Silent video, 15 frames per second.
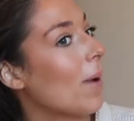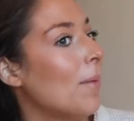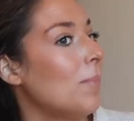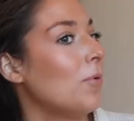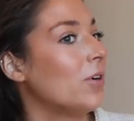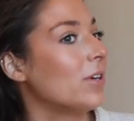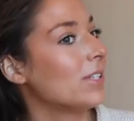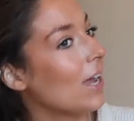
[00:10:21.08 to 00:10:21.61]
back
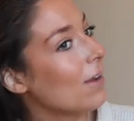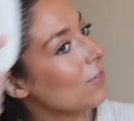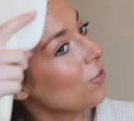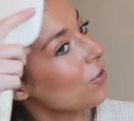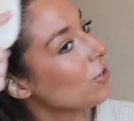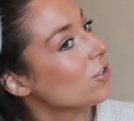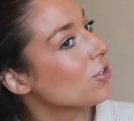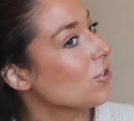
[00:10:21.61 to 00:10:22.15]
bun because I haven't
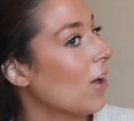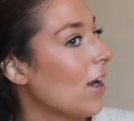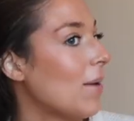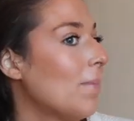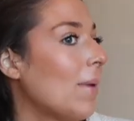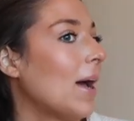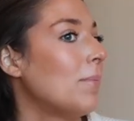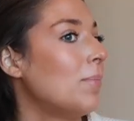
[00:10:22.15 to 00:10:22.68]
done a
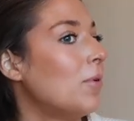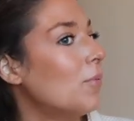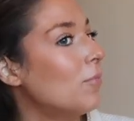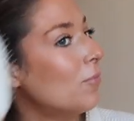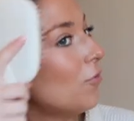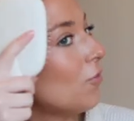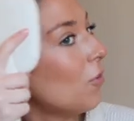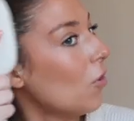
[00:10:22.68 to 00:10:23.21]
scrape back
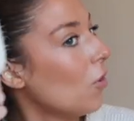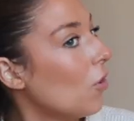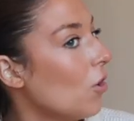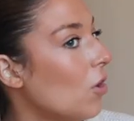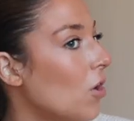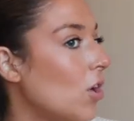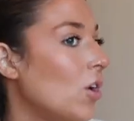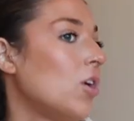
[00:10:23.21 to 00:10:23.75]
bun
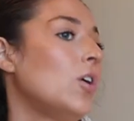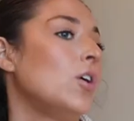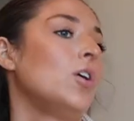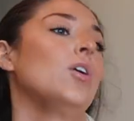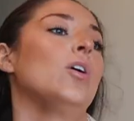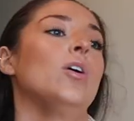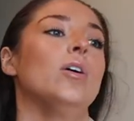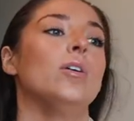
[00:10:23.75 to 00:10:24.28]
for
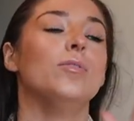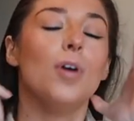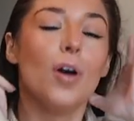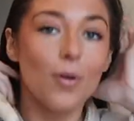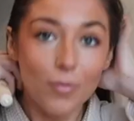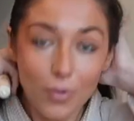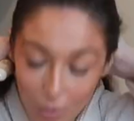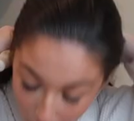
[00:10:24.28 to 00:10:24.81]

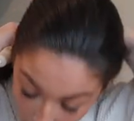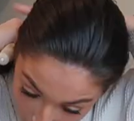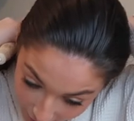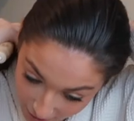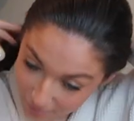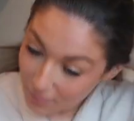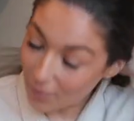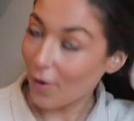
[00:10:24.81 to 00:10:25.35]
quite
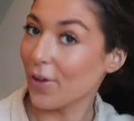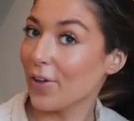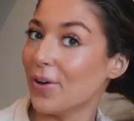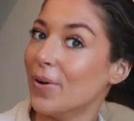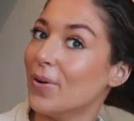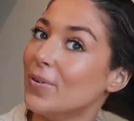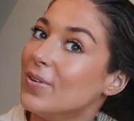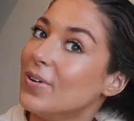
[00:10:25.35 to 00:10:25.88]
a
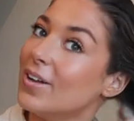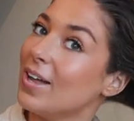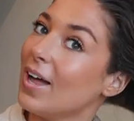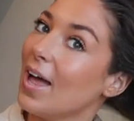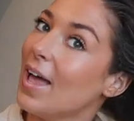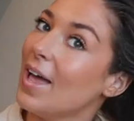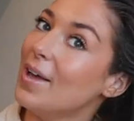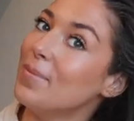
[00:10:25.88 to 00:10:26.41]
while.
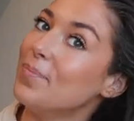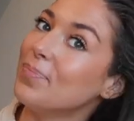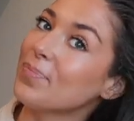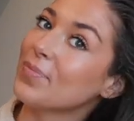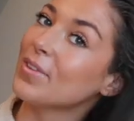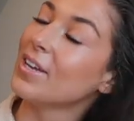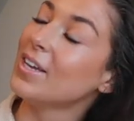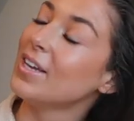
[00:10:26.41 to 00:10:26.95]

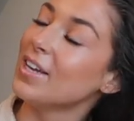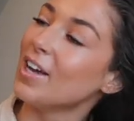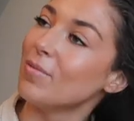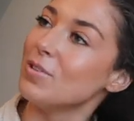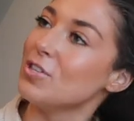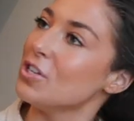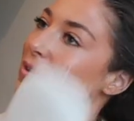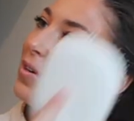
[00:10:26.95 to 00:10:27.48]
I've
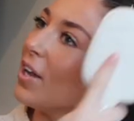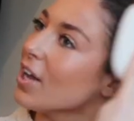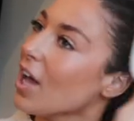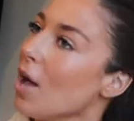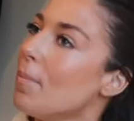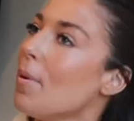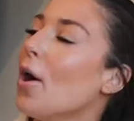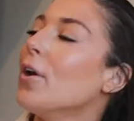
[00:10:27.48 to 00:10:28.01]
been doing like
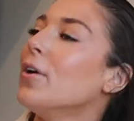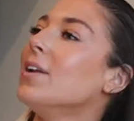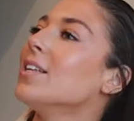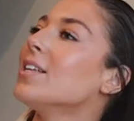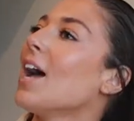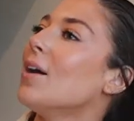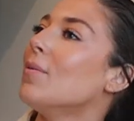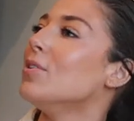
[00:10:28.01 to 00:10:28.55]
a
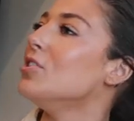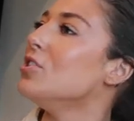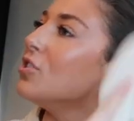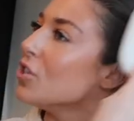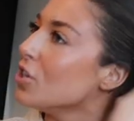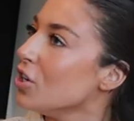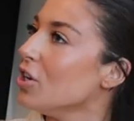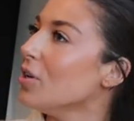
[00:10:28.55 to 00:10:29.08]
ponytail, which is
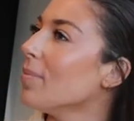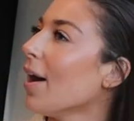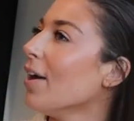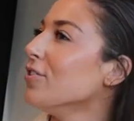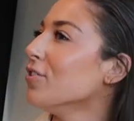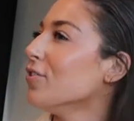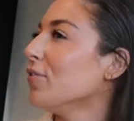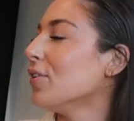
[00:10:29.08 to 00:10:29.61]
cute, but I
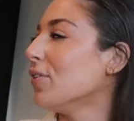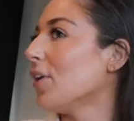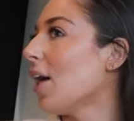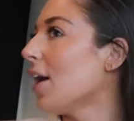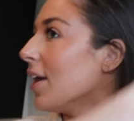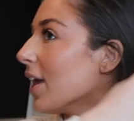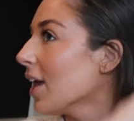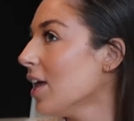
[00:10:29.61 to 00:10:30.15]
just feel
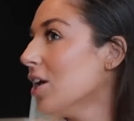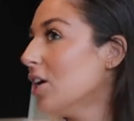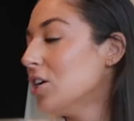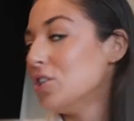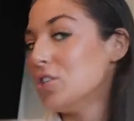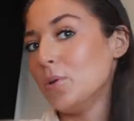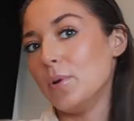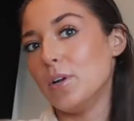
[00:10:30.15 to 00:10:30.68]
like
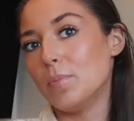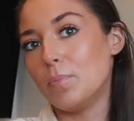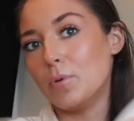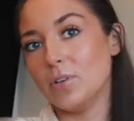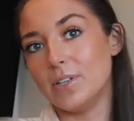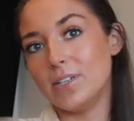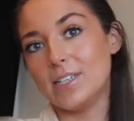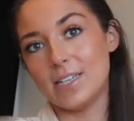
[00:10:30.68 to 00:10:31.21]
doing a
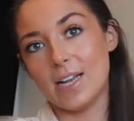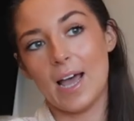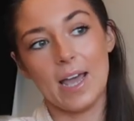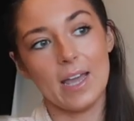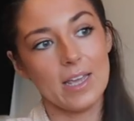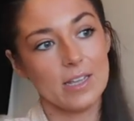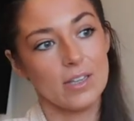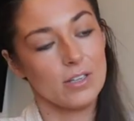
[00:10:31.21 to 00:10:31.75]
bun
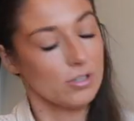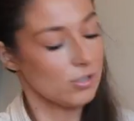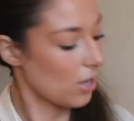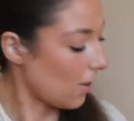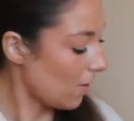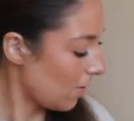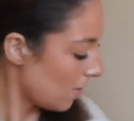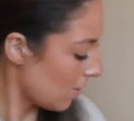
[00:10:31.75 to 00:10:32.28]
today,
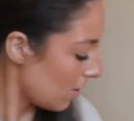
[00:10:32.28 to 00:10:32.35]
so